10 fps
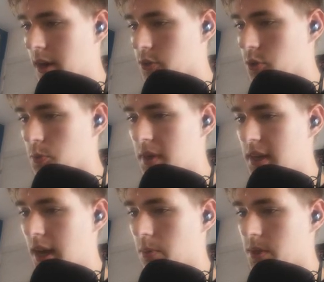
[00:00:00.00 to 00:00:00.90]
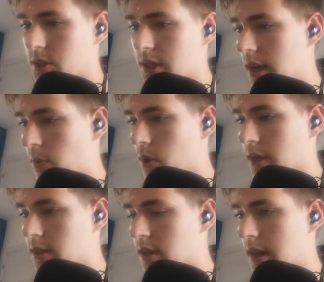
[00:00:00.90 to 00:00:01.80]
their social media, which is, yeah,
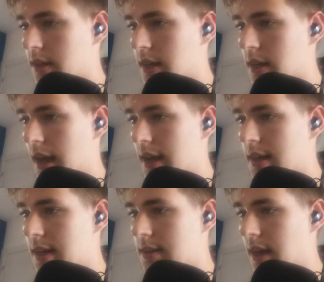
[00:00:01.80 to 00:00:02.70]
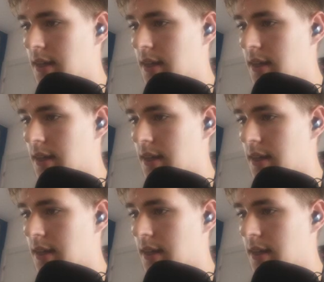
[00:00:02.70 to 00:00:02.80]
we'll get to that in a